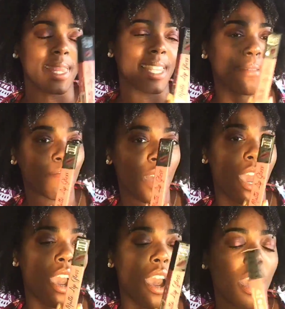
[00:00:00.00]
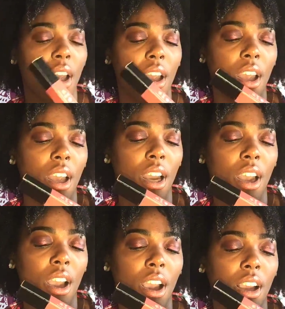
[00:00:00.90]
lip
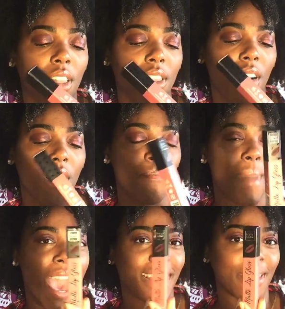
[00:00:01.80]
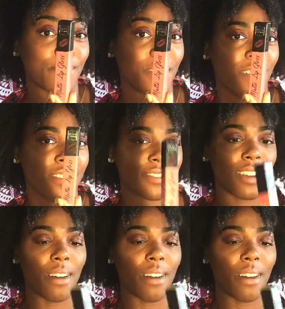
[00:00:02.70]
gloss, matte lip gloss.